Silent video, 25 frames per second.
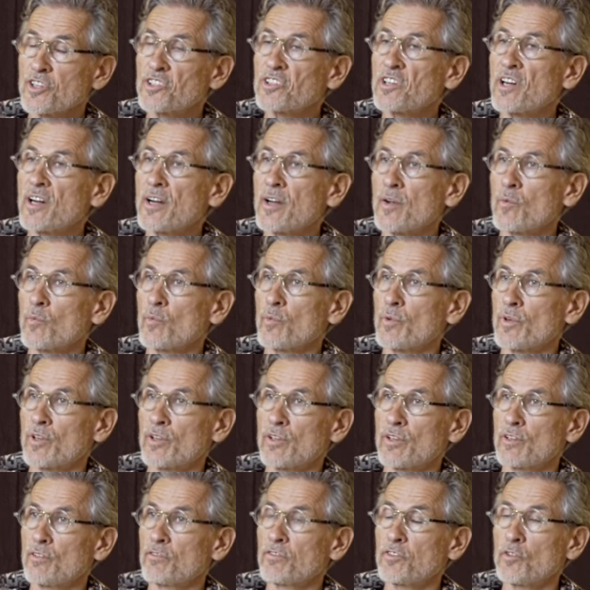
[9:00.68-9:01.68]
the time when,
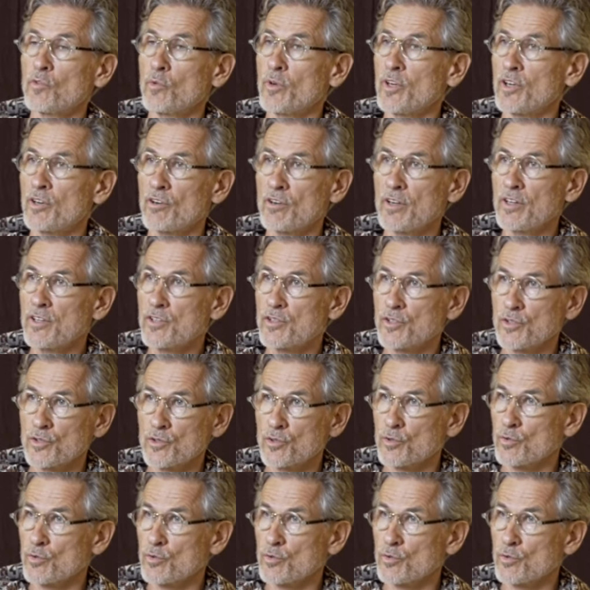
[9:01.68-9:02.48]
if you were religious,